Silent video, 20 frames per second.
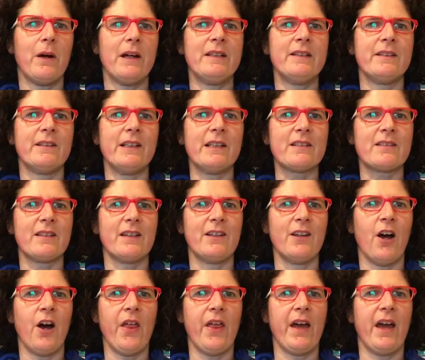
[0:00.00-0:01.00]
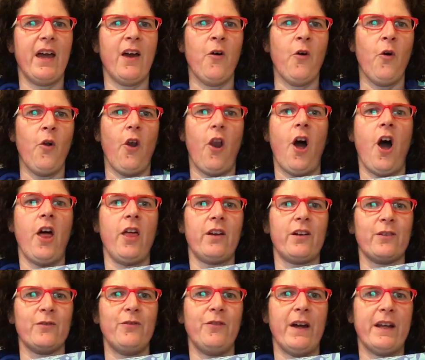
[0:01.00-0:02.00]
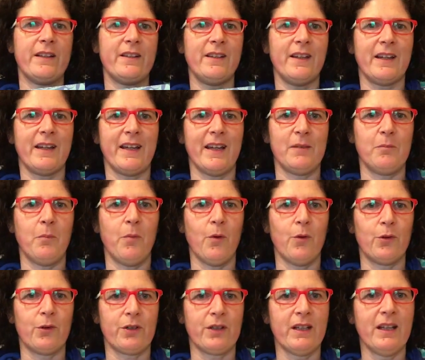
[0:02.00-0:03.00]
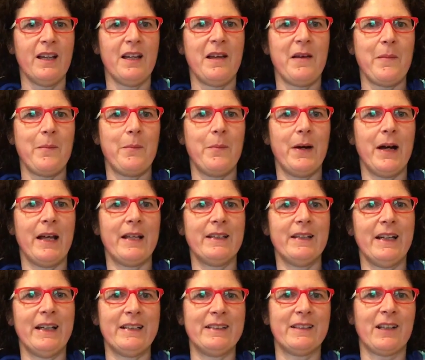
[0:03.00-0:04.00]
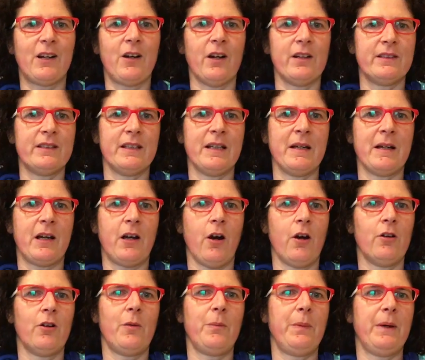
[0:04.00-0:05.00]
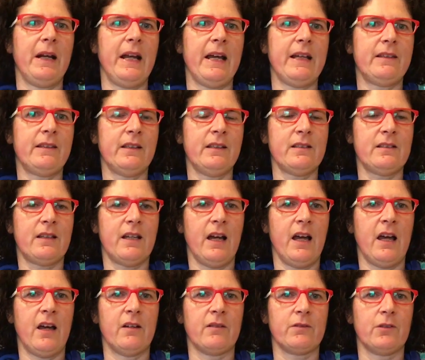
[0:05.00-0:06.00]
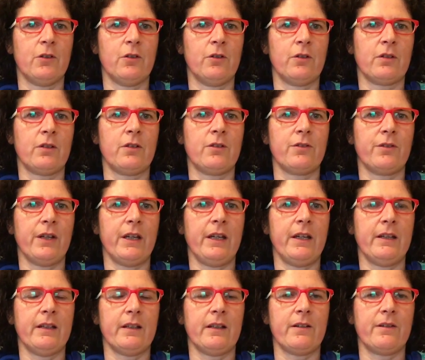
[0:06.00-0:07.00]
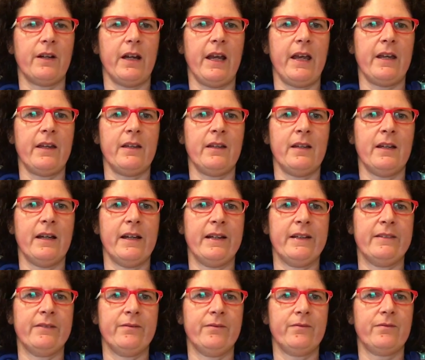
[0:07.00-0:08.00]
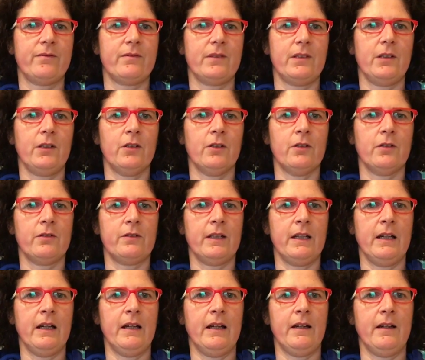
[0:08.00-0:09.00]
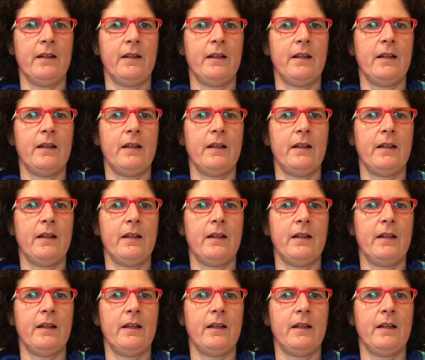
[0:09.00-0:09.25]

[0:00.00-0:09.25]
when there is another, a whole lot of confetti, I get bored. But and the, the color palette is kind of all green and gray, and you know the